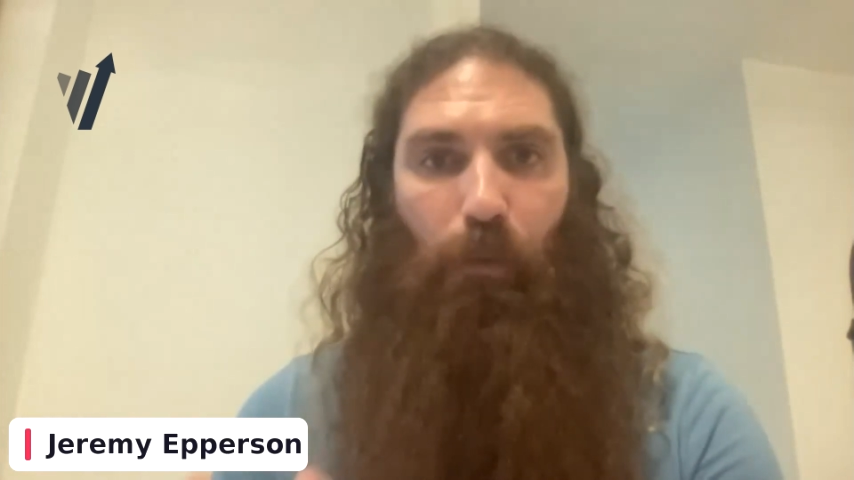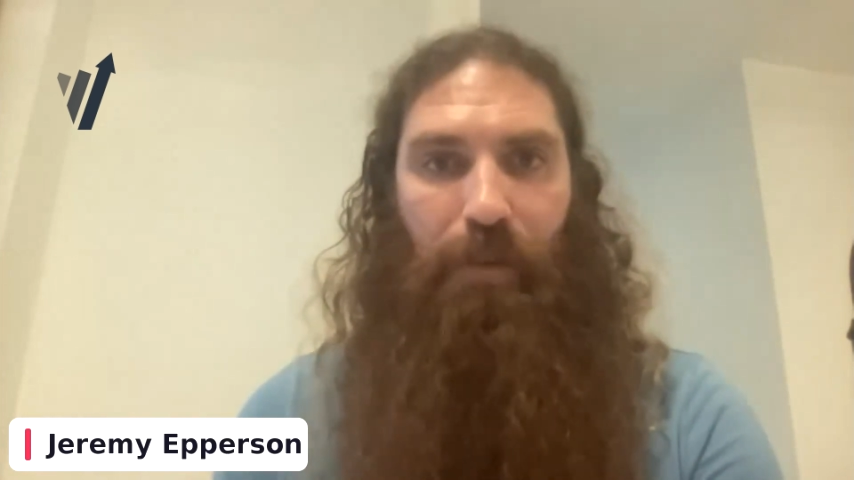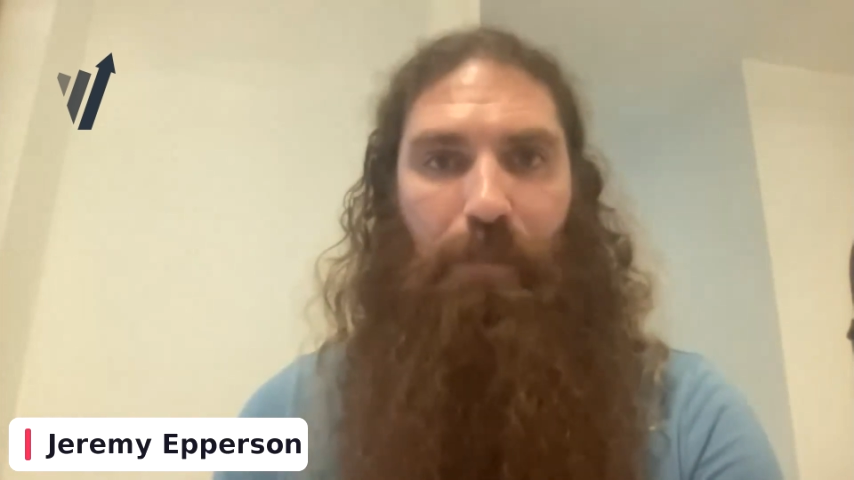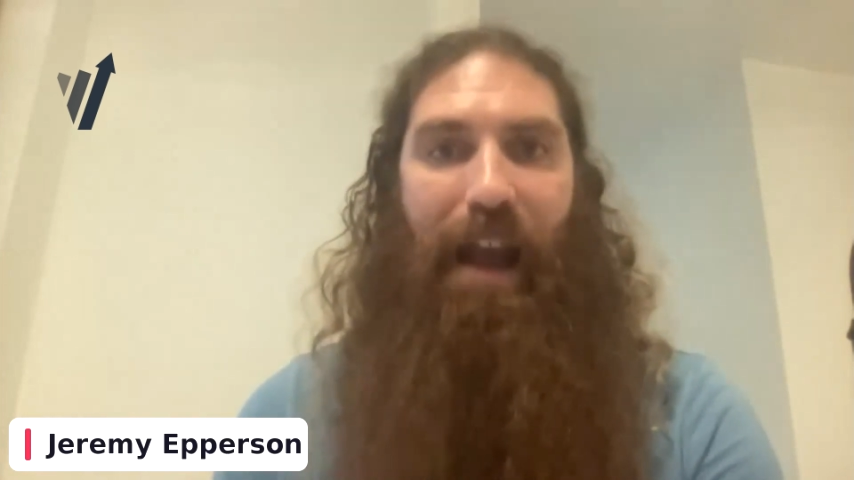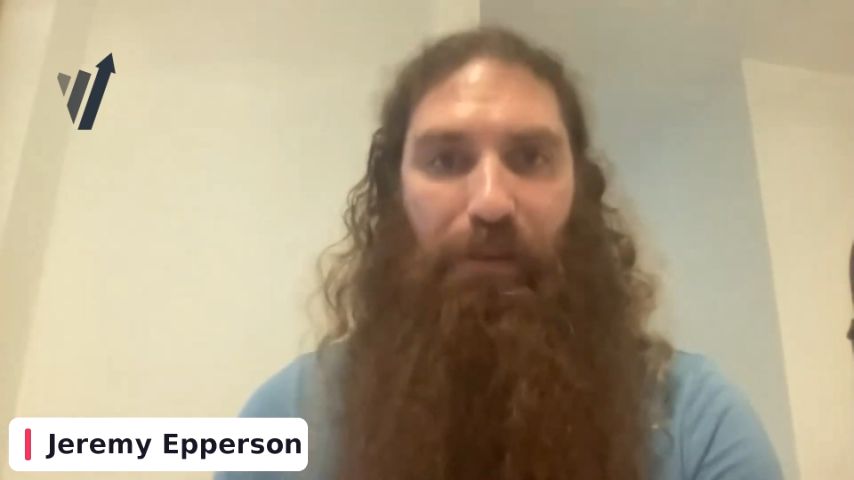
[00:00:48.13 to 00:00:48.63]

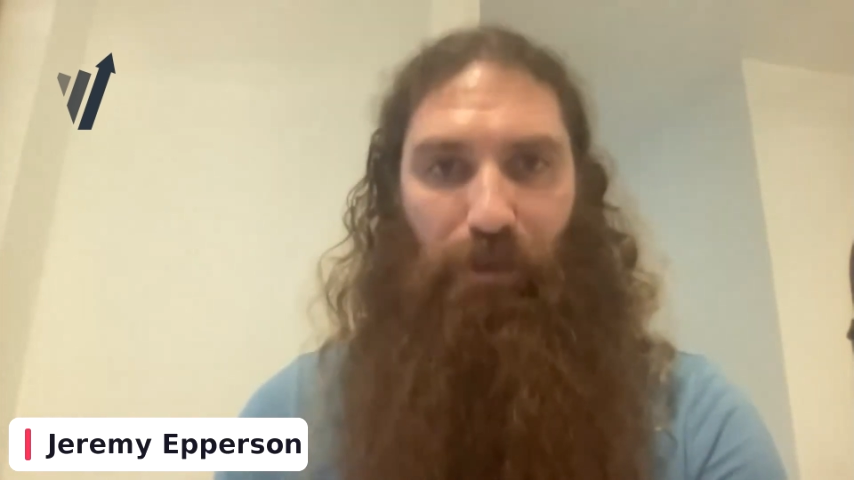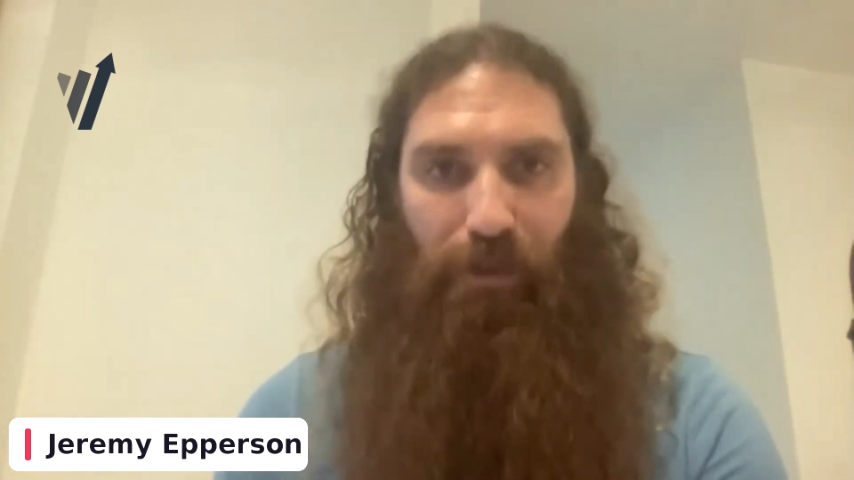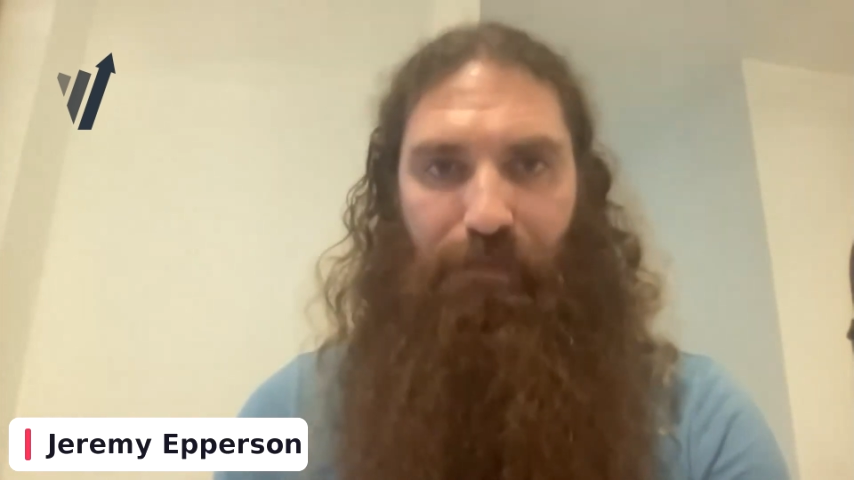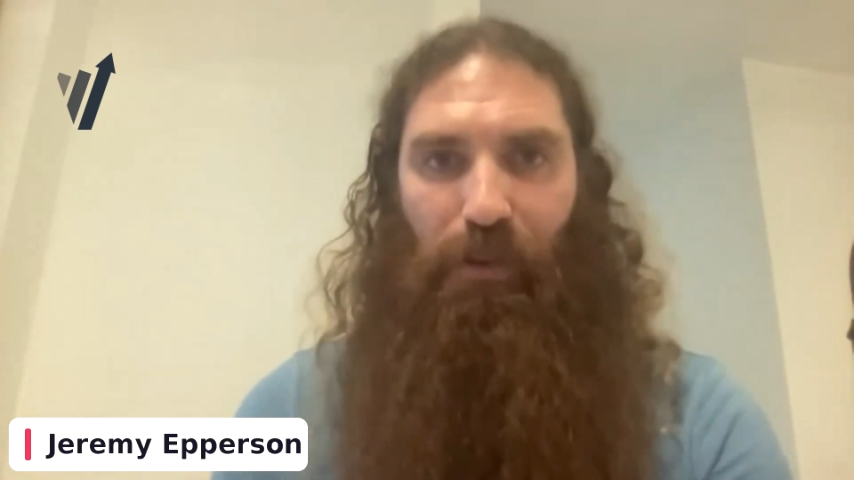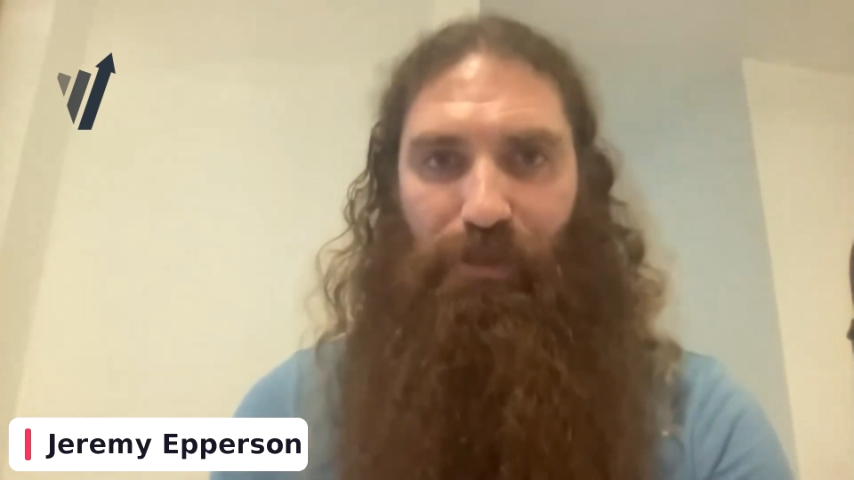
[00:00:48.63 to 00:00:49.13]
one macro
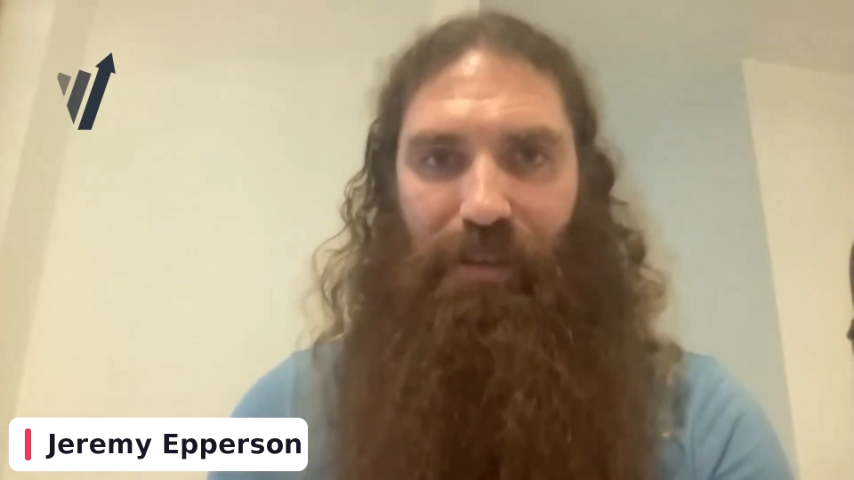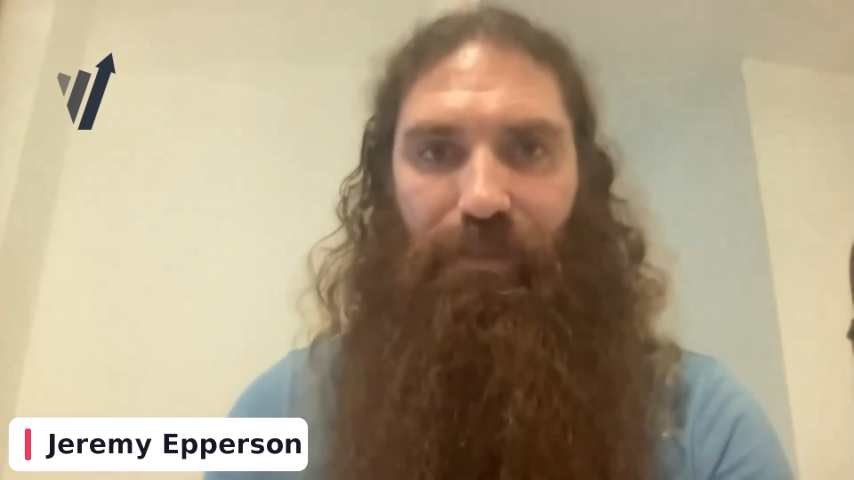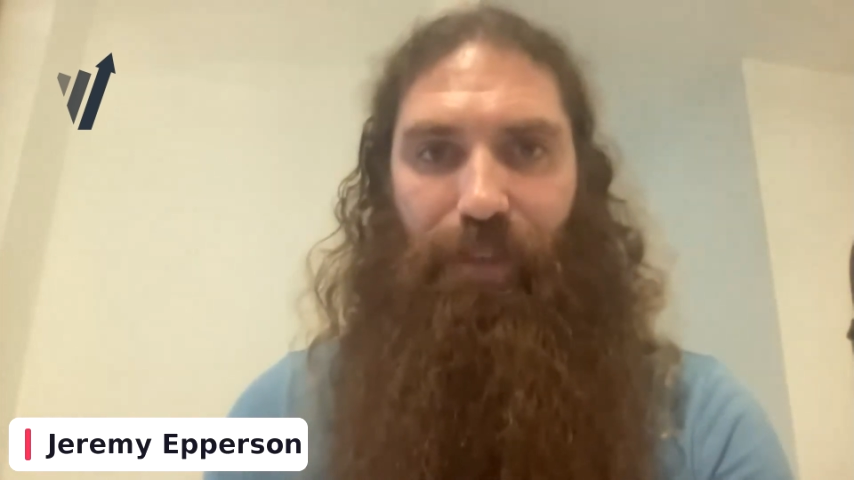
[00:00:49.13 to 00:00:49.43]
conversion